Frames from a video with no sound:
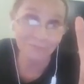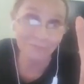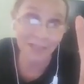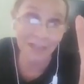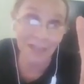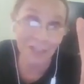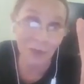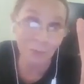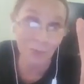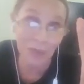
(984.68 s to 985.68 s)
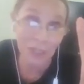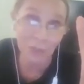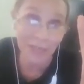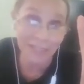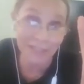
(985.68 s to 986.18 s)
and let's hope
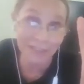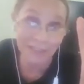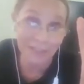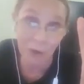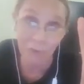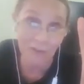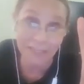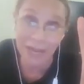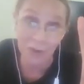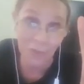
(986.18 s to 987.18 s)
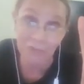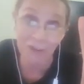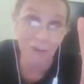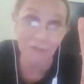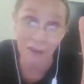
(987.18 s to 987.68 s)
2020 is over and done with
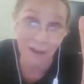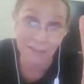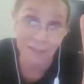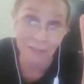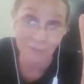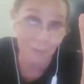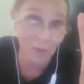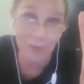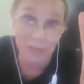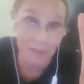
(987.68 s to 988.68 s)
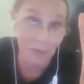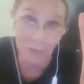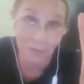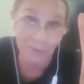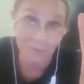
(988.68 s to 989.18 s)
very fast, because you know,
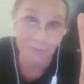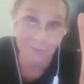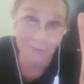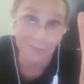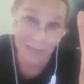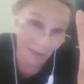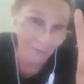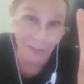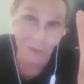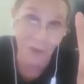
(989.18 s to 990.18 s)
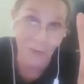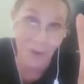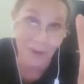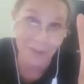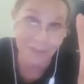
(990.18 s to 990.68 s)
life has to go
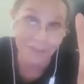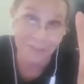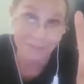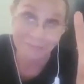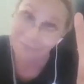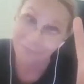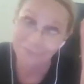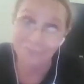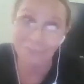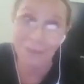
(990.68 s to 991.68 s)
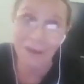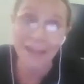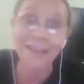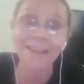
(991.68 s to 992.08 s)
on. Bye-bye.